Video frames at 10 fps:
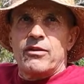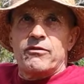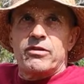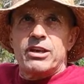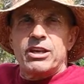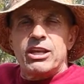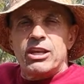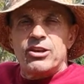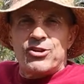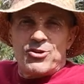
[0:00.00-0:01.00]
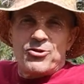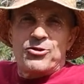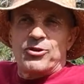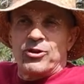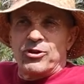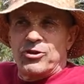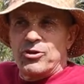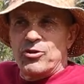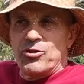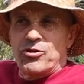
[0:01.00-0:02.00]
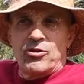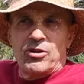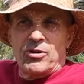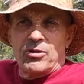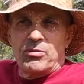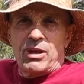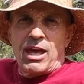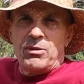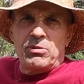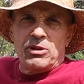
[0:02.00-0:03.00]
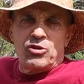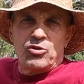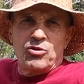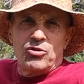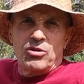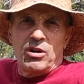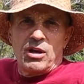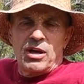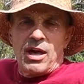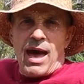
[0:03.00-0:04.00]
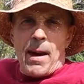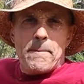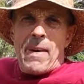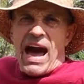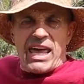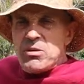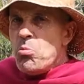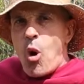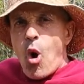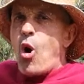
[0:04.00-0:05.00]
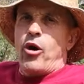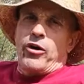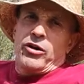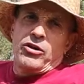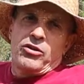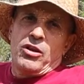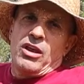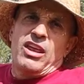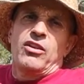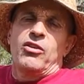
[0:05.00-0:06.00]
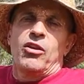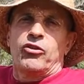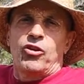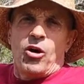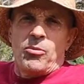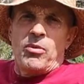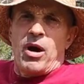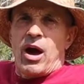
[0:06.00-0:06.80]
we need you to be able to buy more in somehow.